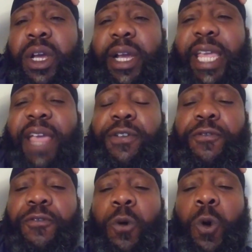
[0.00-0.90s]
I gave you
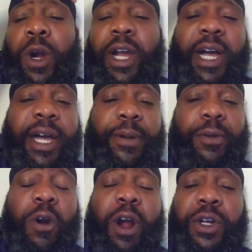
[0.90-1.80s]
four. The
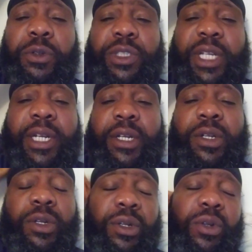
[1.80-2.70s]
Cardinals
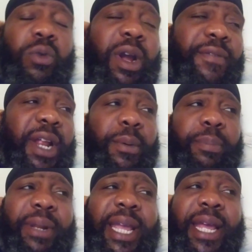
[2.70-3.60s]
and whoever they were
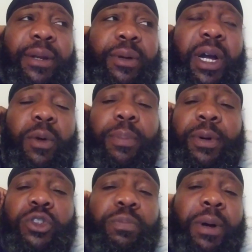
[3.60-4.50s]
playing were
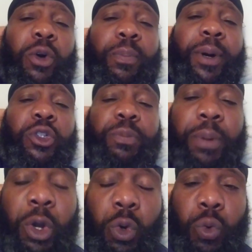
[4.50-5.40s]

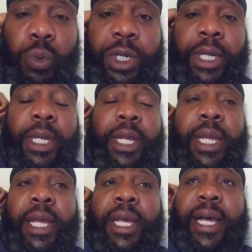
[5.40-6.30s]
postponed.
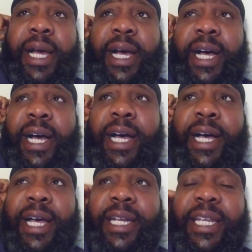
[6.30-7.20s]

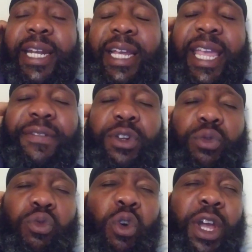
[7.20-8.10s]
And then I gave you the
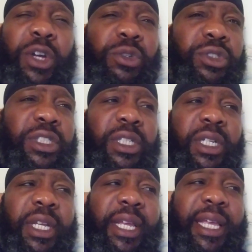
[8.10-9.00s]
Royals
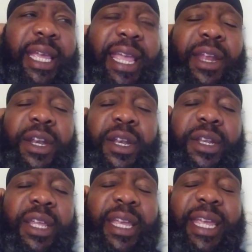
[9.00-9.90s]

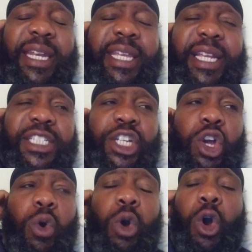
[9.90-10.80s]
and the Indians to
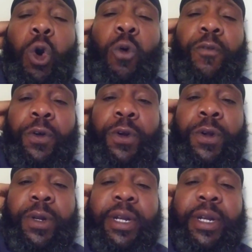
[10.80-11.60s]
go over